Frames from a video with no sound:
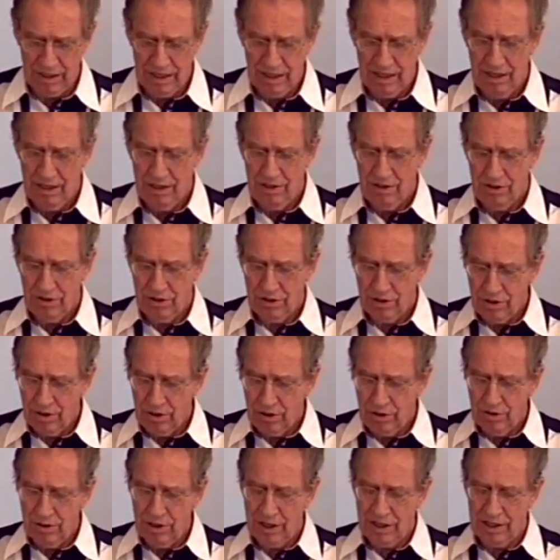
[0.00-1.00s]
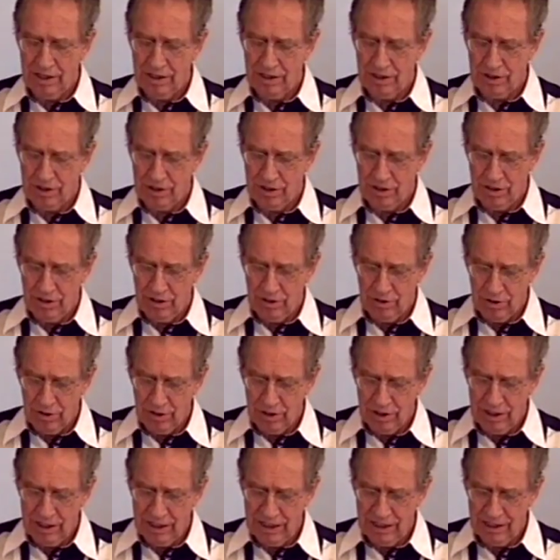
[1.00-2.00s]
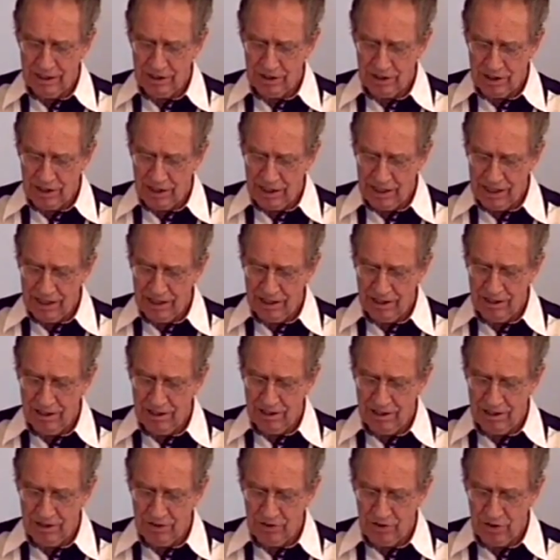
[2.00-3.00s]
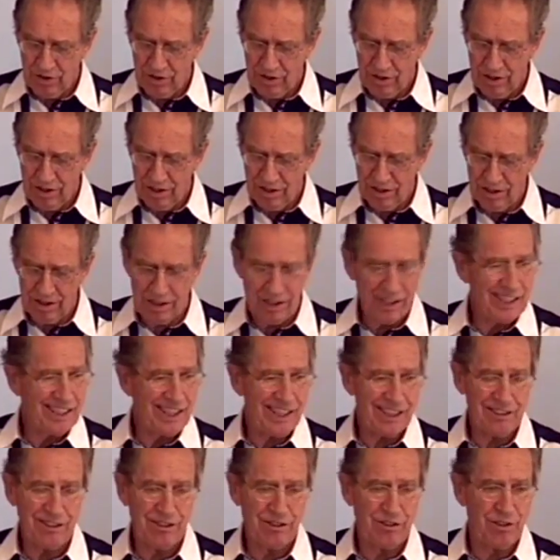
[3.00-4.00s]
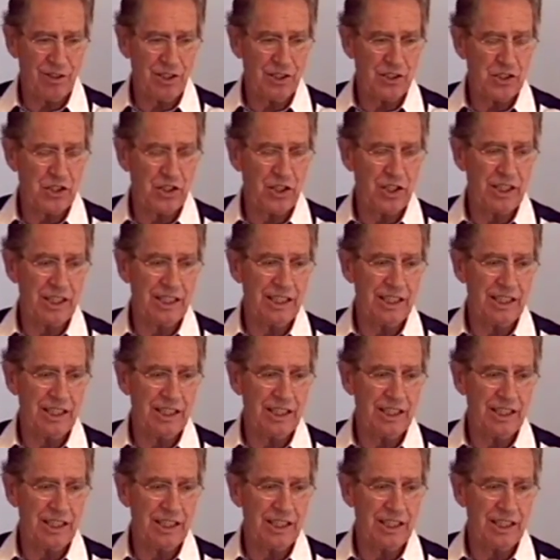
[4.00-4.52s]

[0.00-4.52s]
You go as the Lord has laid it on your heart, not grudgingly.